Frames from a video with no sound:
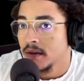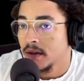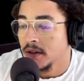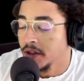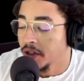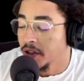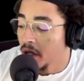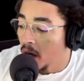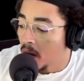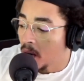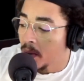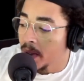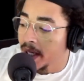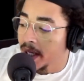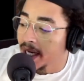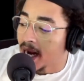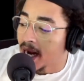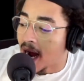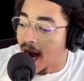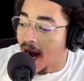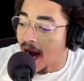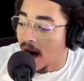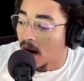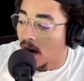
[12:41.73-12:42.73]
Knowing
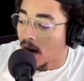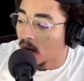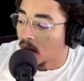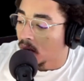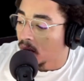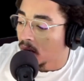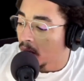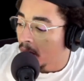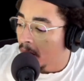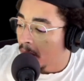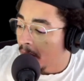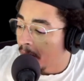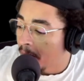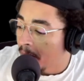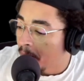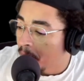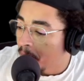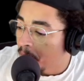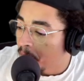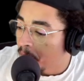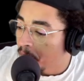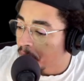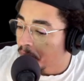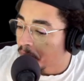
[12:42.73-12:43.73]
how
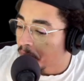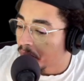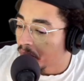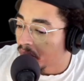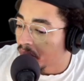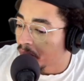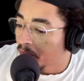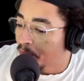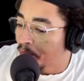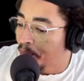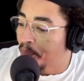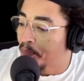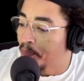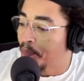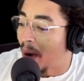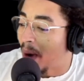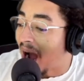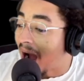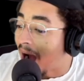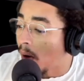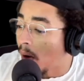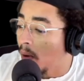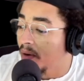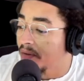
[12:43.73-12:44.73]

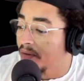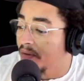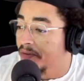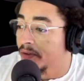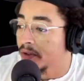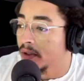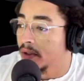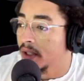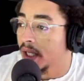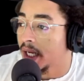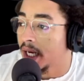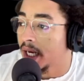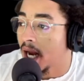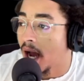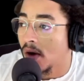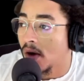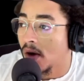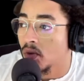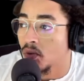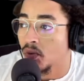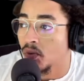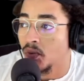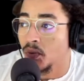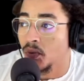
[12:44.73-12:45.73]
powerful and
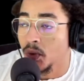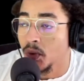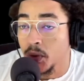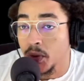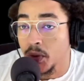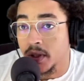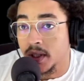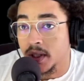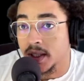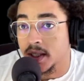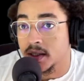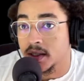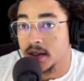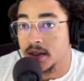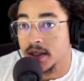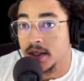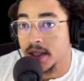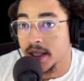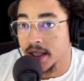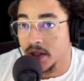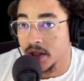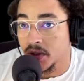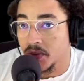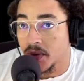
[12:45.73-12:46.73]
how ruthless
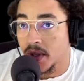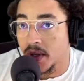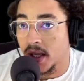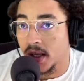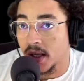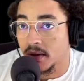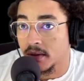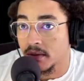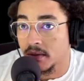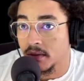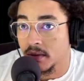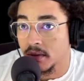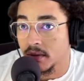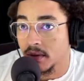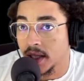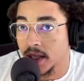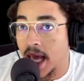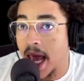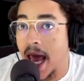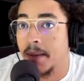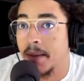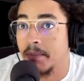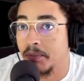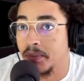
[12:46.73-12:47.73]
Israel
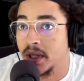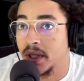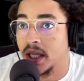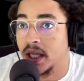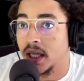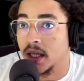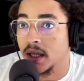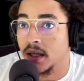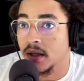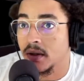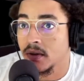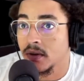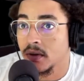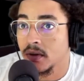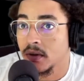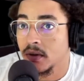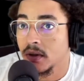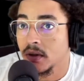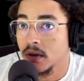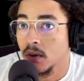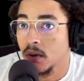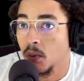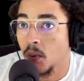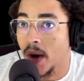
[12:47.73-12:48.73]
can be
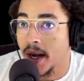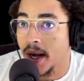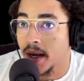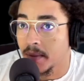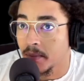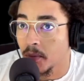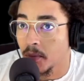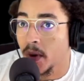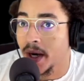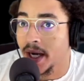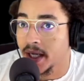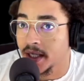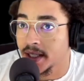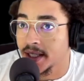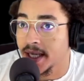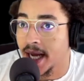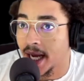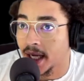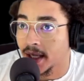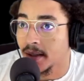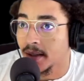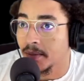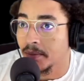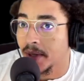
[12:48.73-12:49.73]
when when
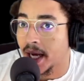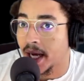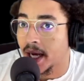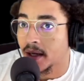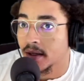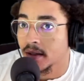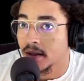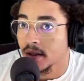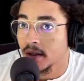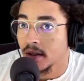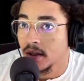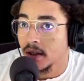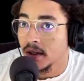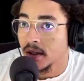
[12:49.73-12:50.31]
attacking back.